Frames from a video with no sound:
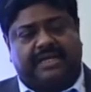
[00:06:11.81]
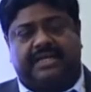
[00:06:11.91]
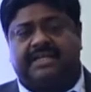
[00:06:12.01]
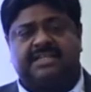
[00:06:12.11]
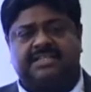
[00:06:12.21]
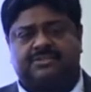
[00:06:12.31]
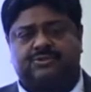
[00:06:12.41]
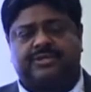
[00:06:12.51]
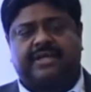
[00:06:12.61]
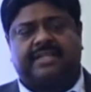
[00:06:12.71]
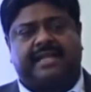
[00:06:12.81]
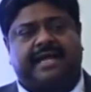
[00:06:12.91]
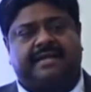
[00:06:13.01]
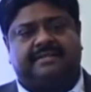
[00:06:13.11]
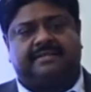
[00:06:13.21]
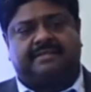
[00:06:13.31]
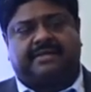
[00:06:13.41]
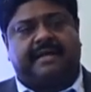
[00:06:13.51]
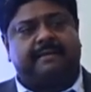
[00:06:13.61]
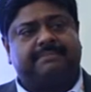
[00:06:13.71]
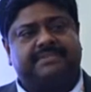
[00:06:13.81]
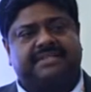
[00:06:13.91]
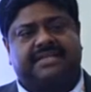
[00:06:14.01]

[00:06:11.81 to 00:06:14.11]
And needless to say that the campus